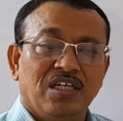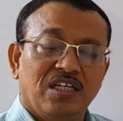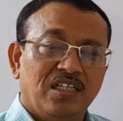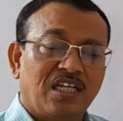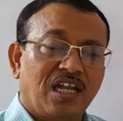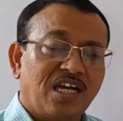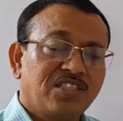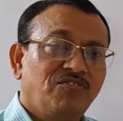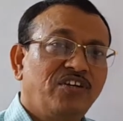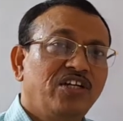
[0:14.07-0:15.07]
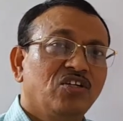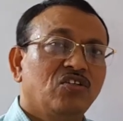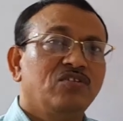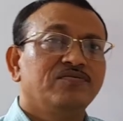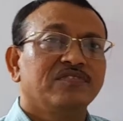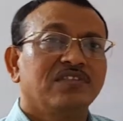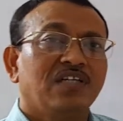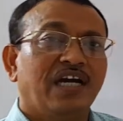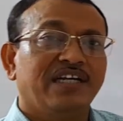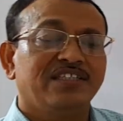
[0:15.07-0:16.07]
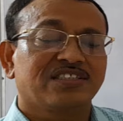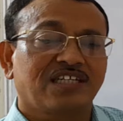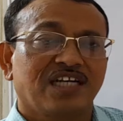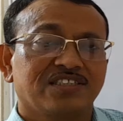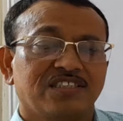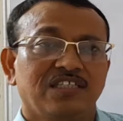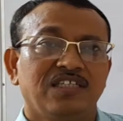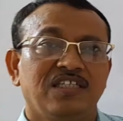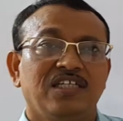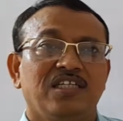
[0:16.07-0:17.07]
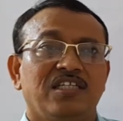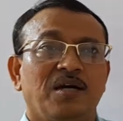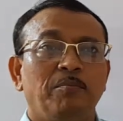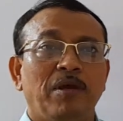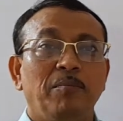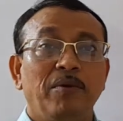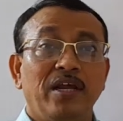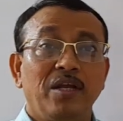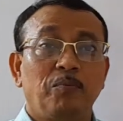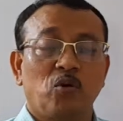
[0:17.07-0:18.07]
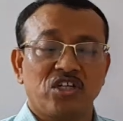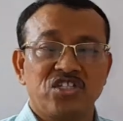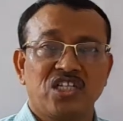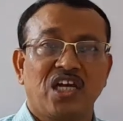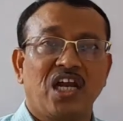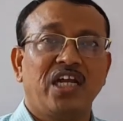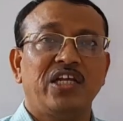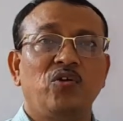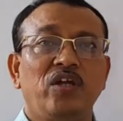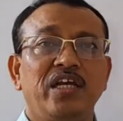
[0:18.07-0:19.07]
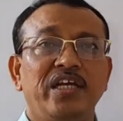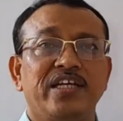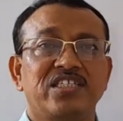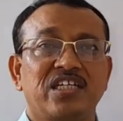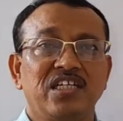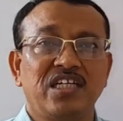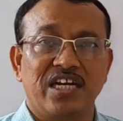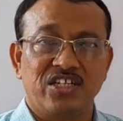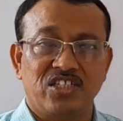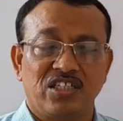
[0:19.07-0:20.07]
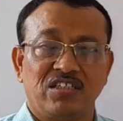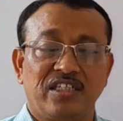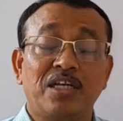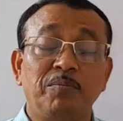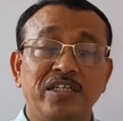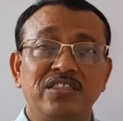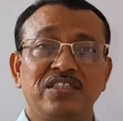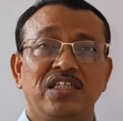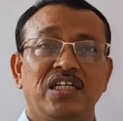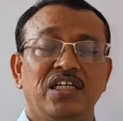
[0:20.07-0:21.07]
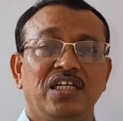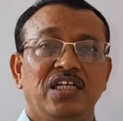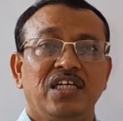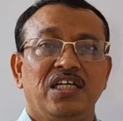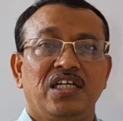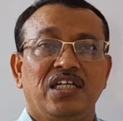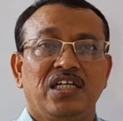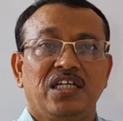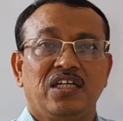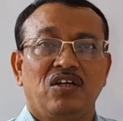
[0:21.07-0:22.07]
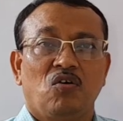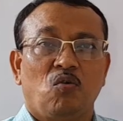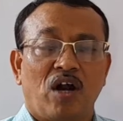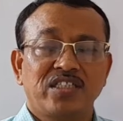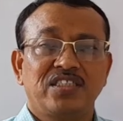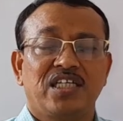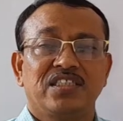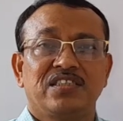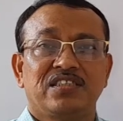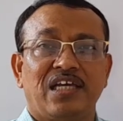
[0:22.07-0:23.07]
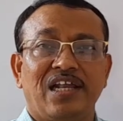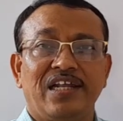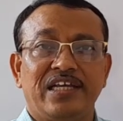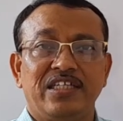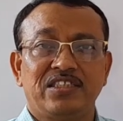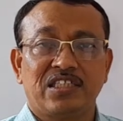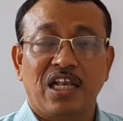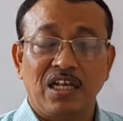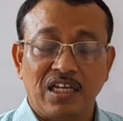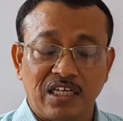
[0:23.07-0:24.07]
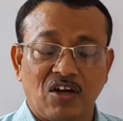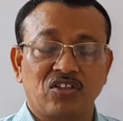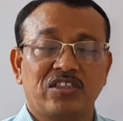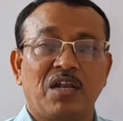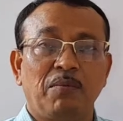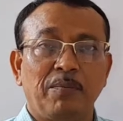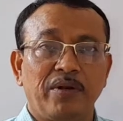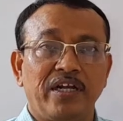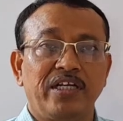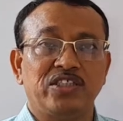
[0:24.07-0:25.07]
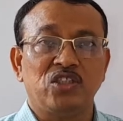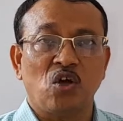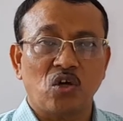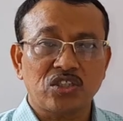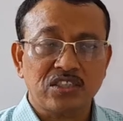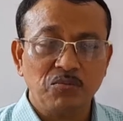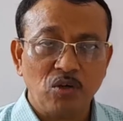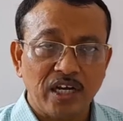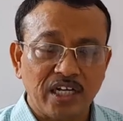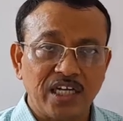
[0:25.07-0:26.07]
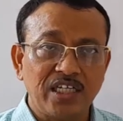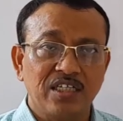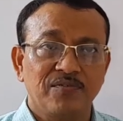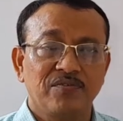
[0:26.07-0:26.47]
In the last video I discussed the membrane potential during resting condition. That means once the cell membrane is not stimulated,